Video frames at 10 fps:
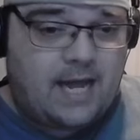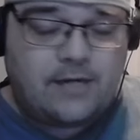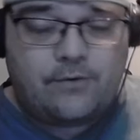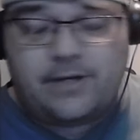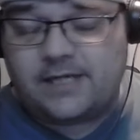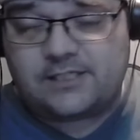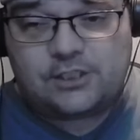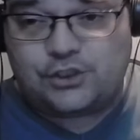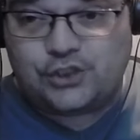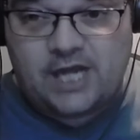know next
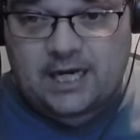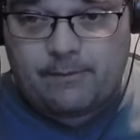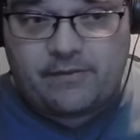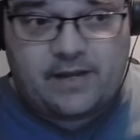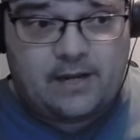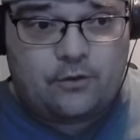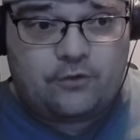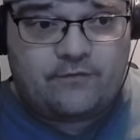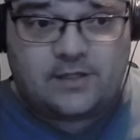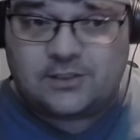to Jack about the Halo
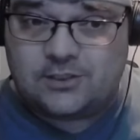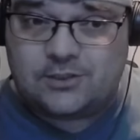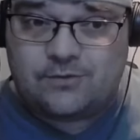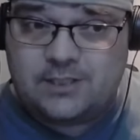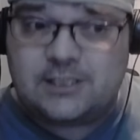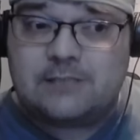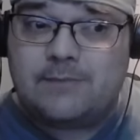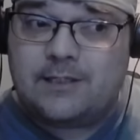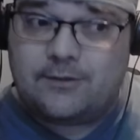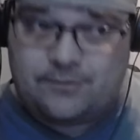Devices, so this is
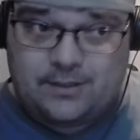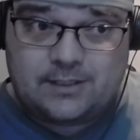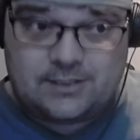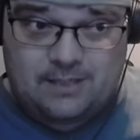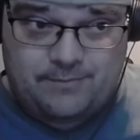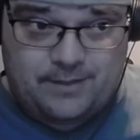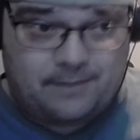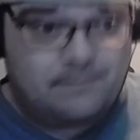me learning something.